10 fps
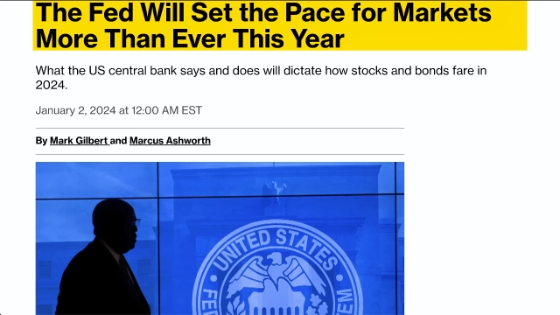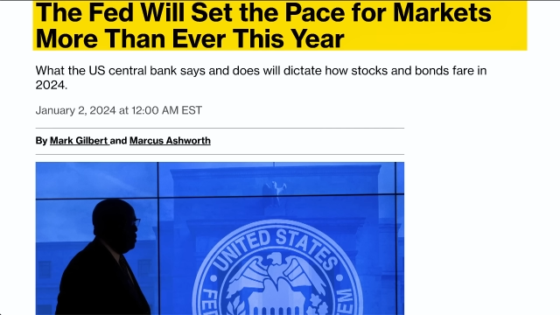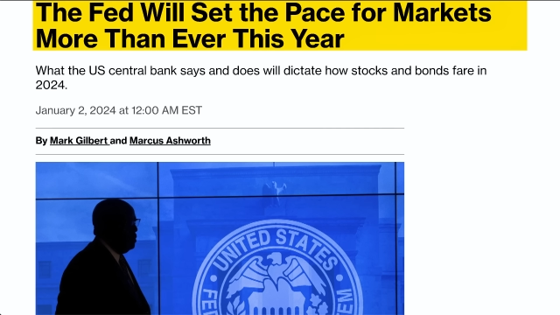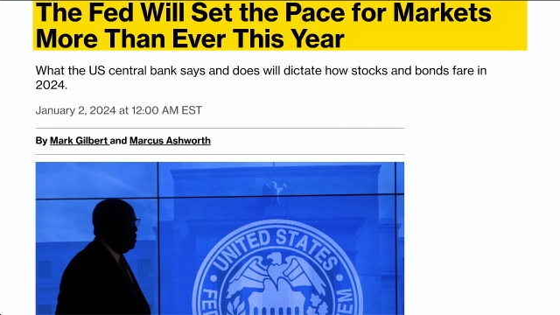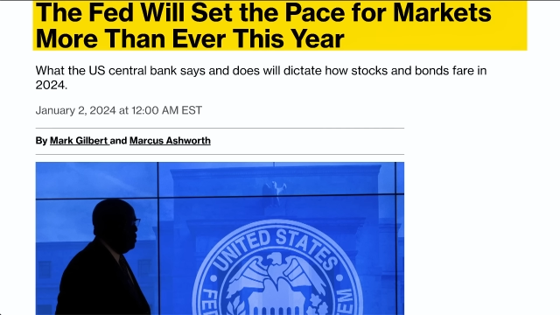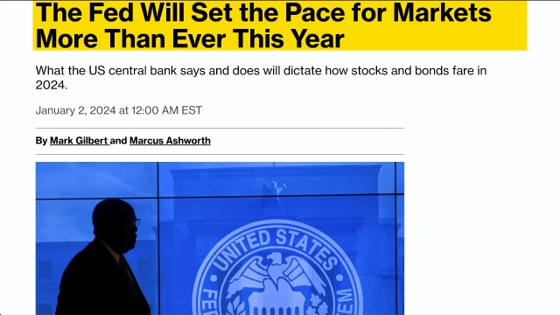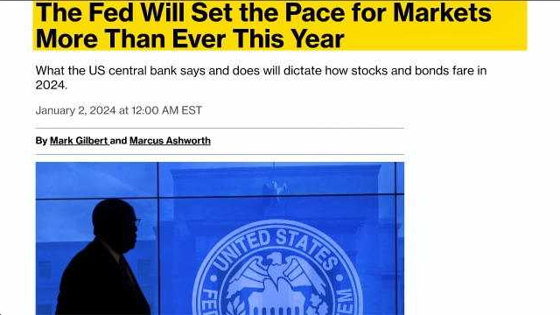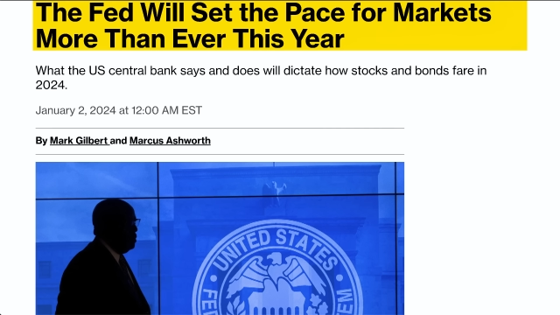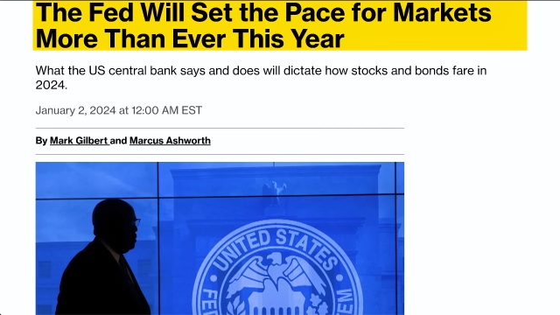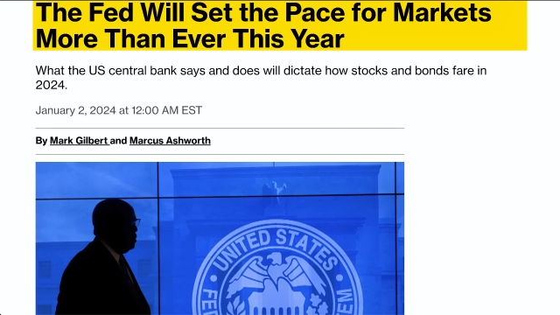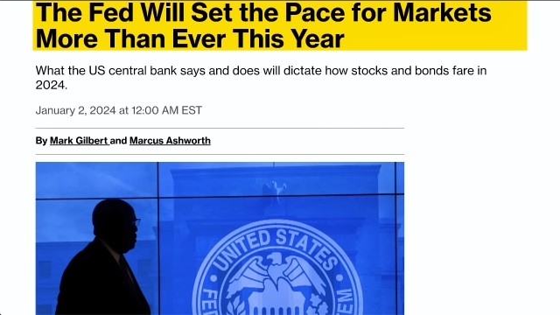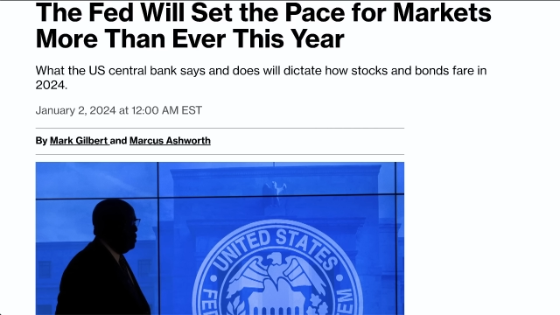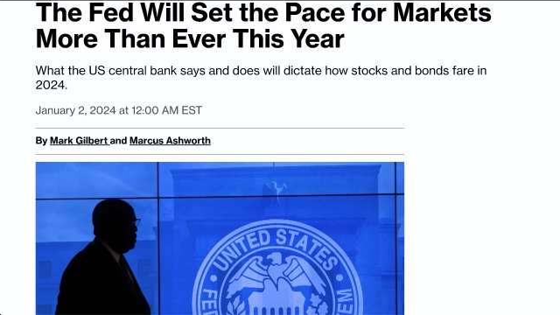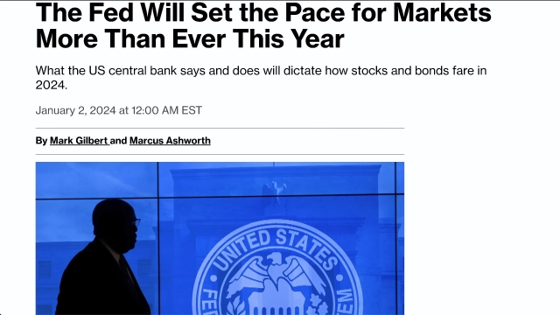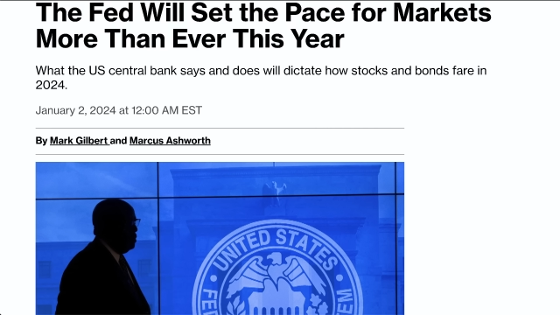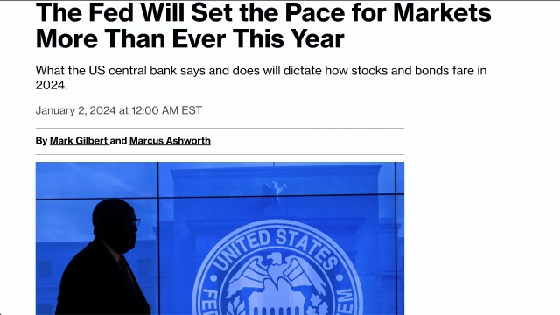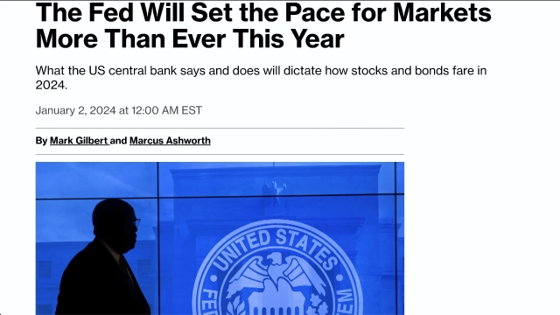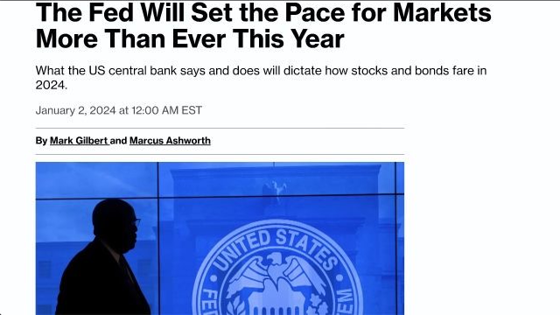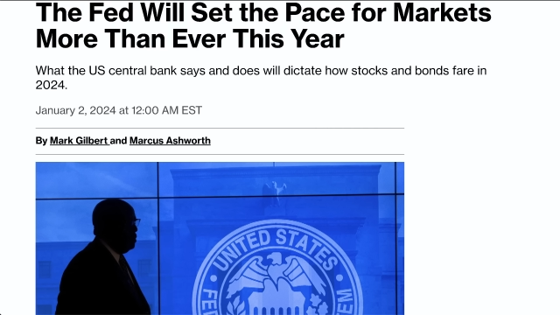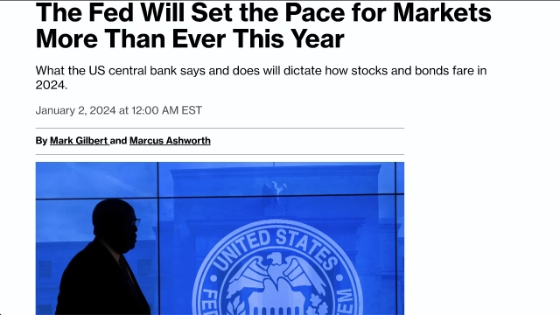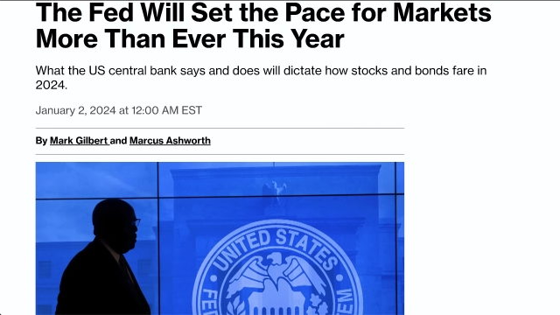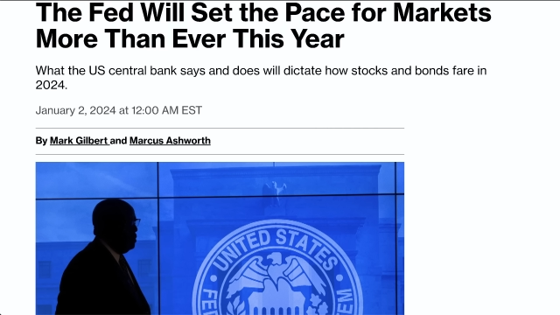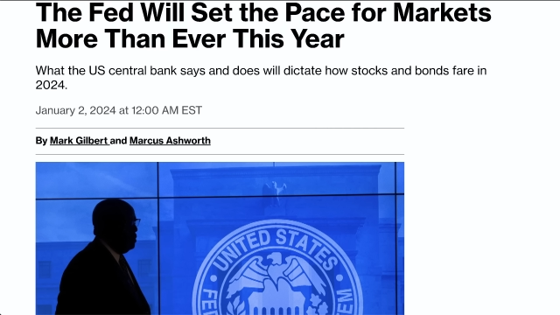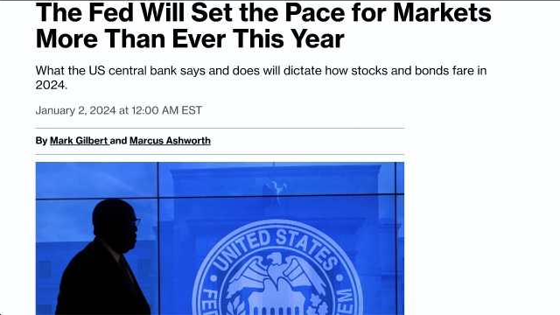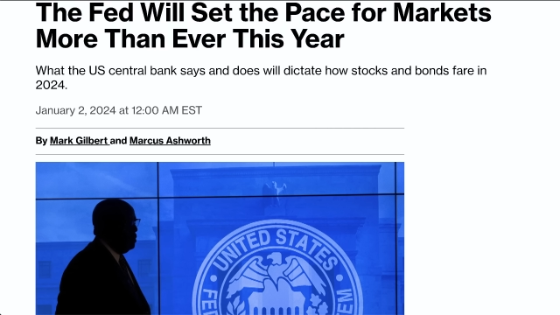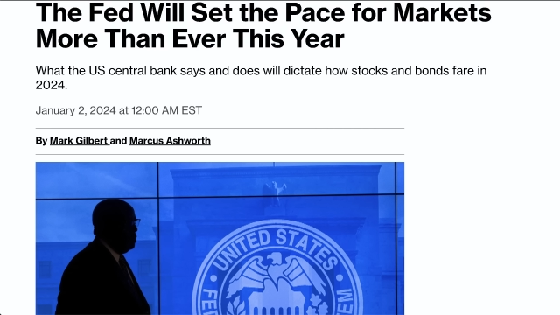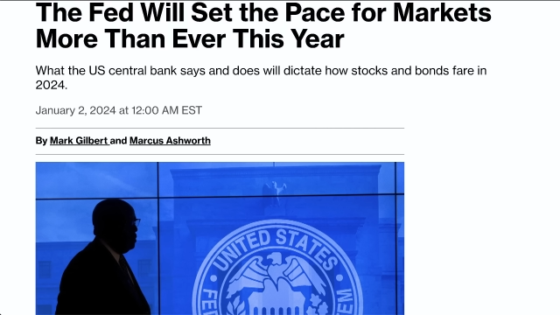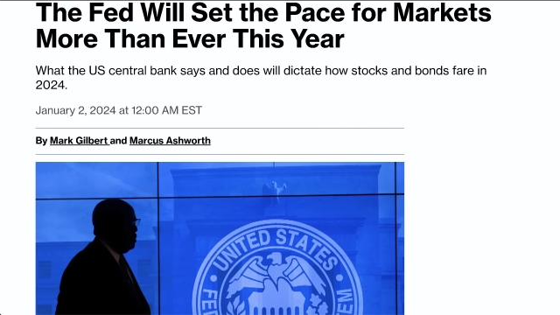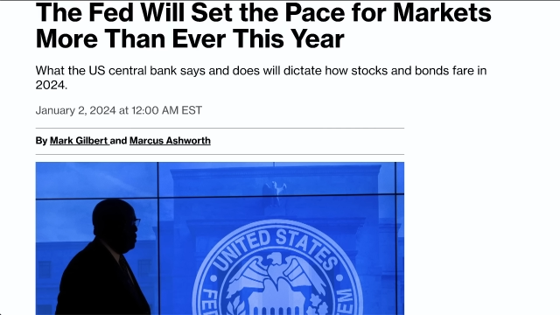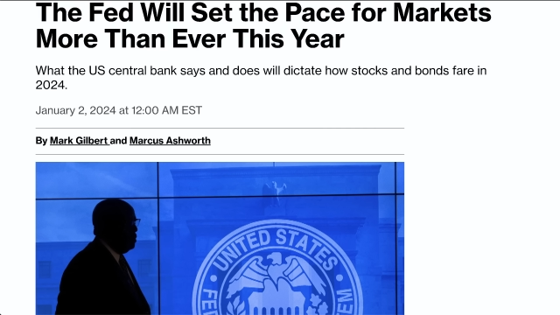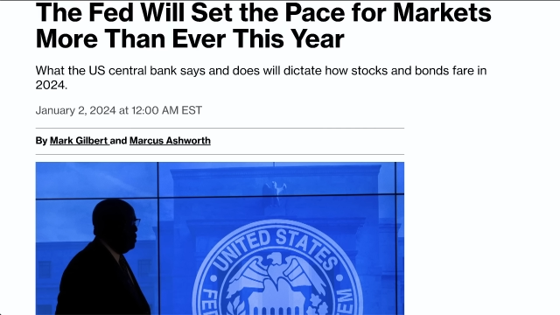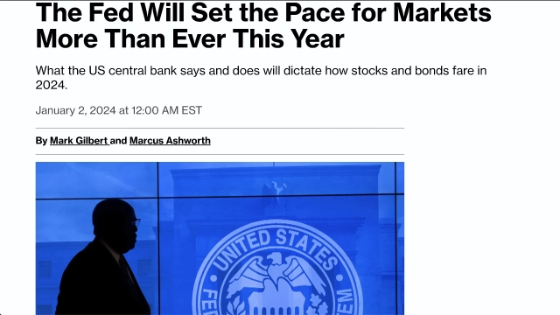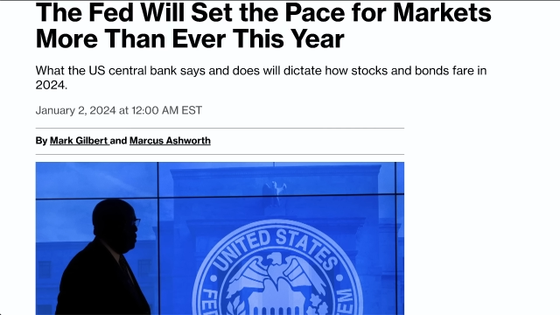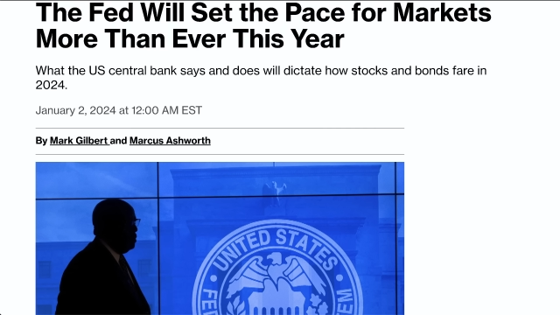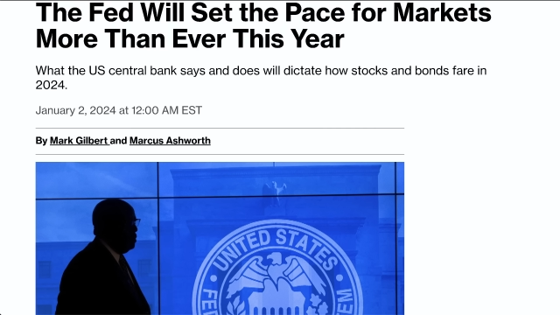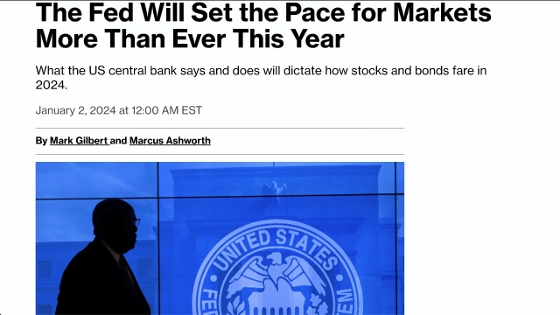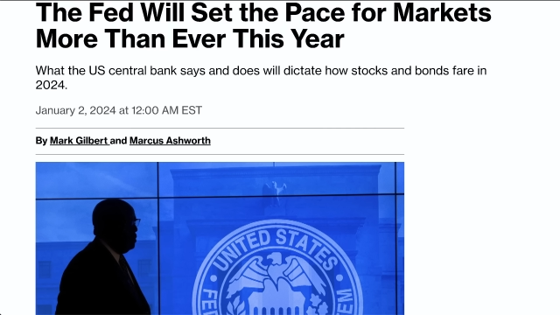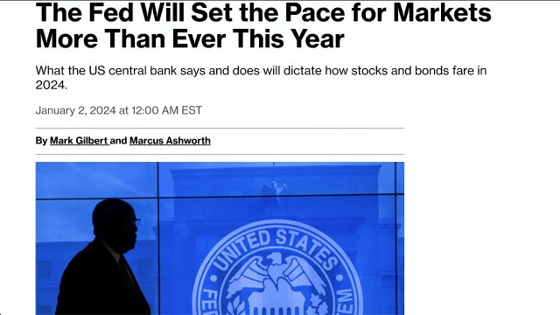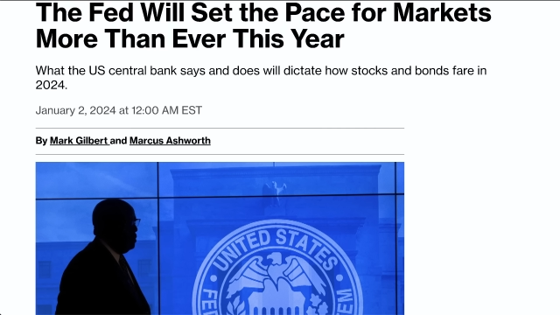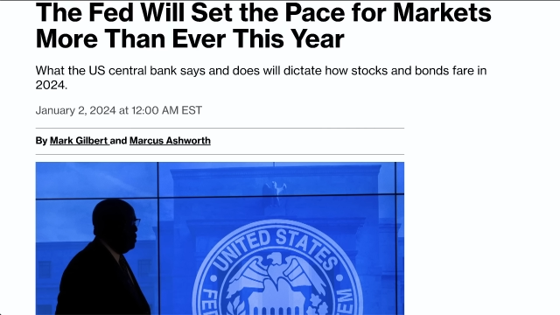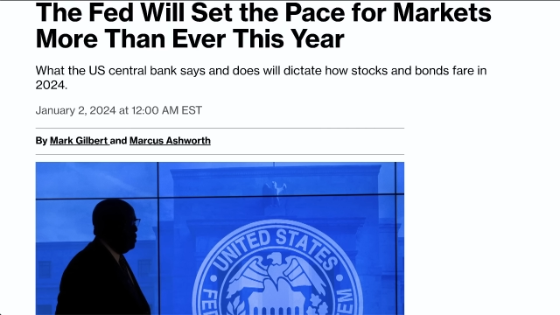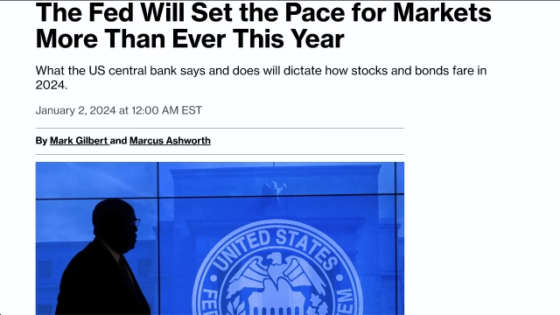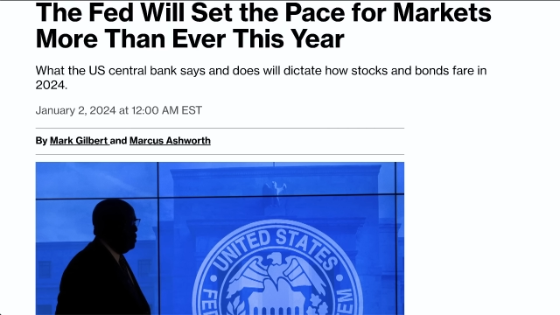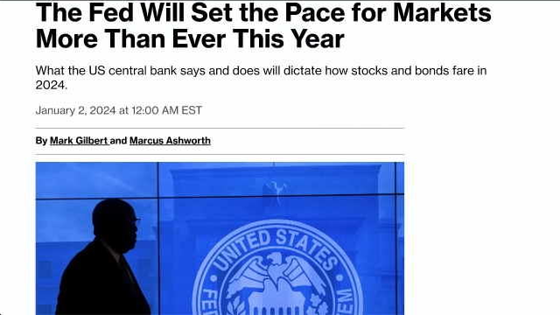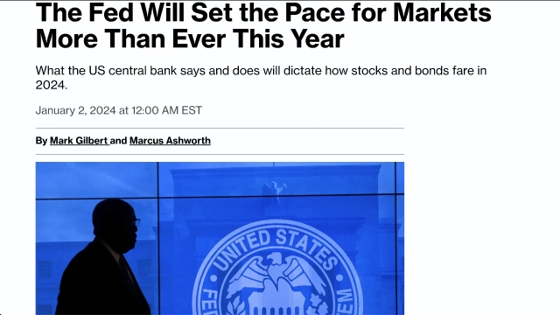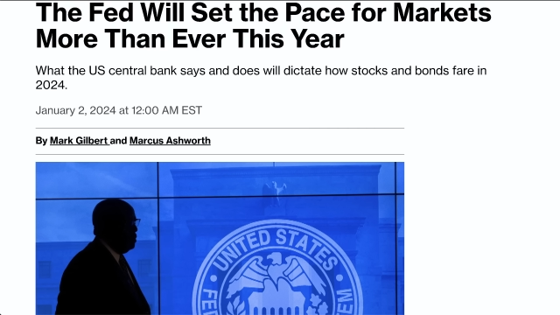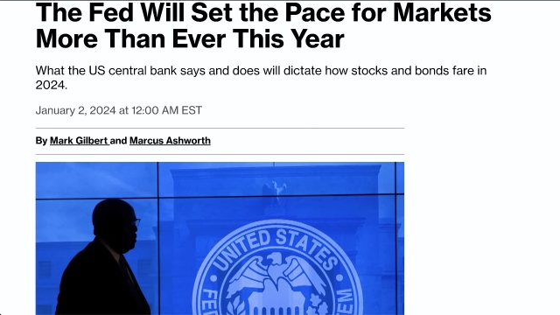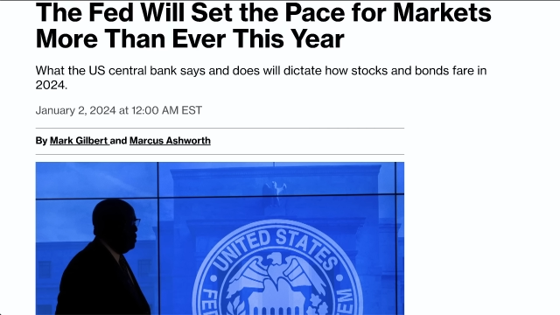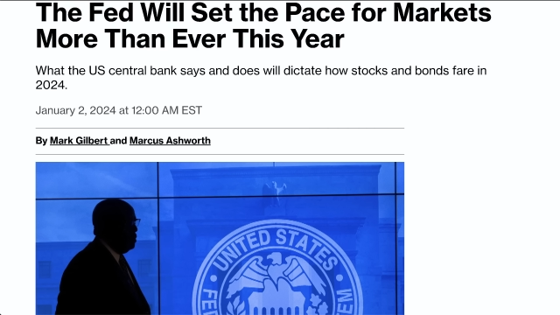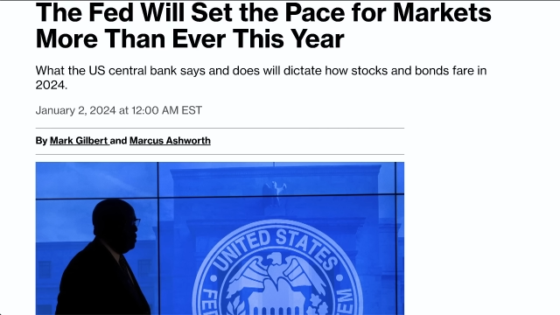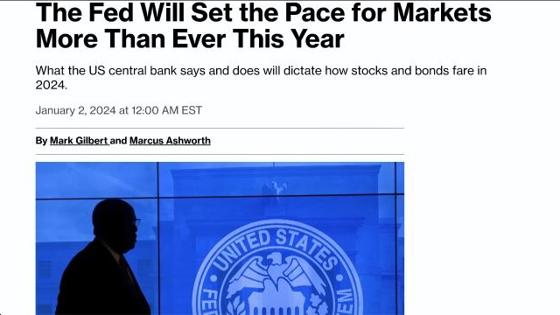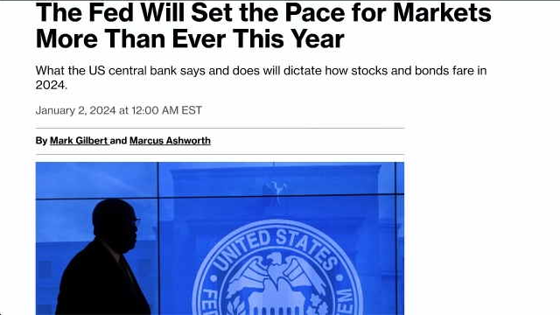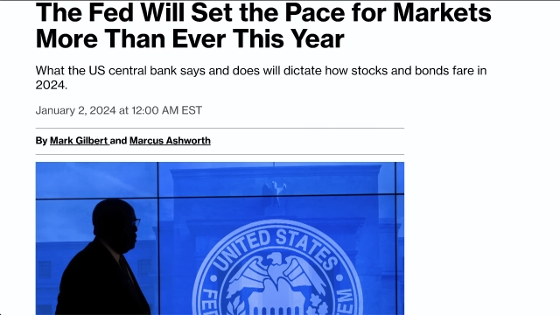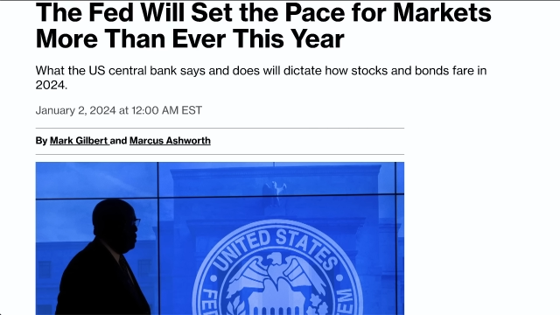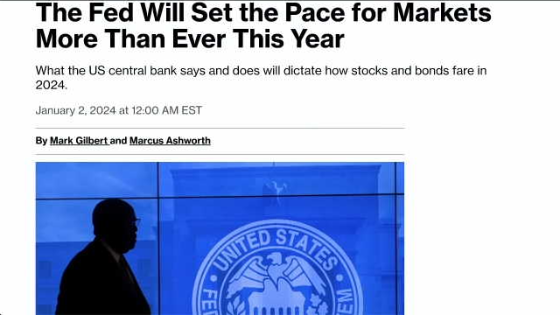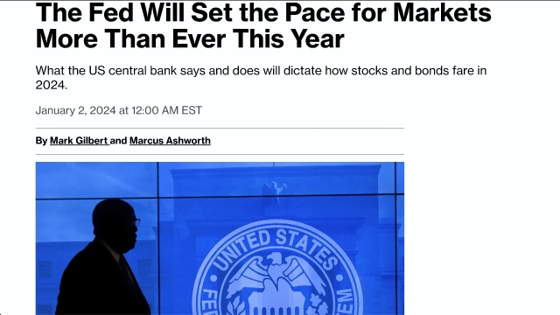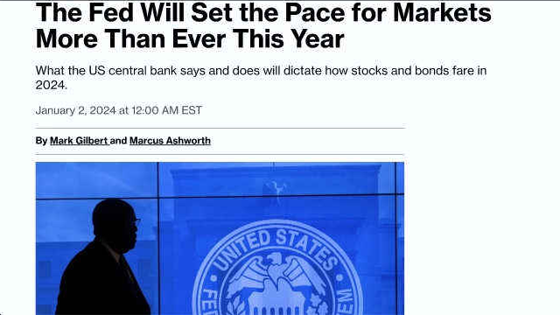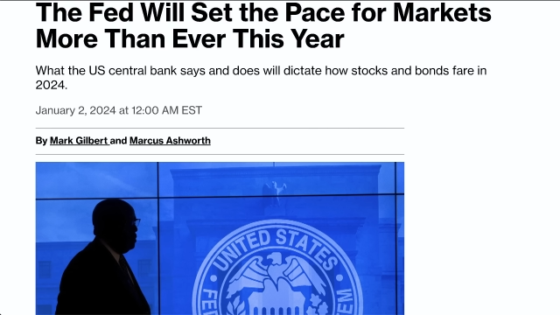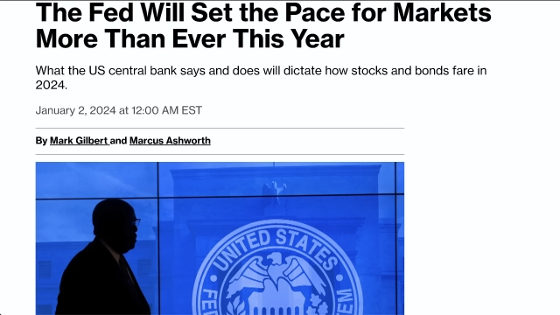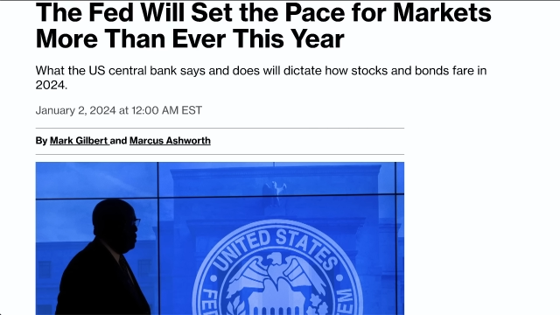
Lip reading: No face is visible, so there are no lips to read.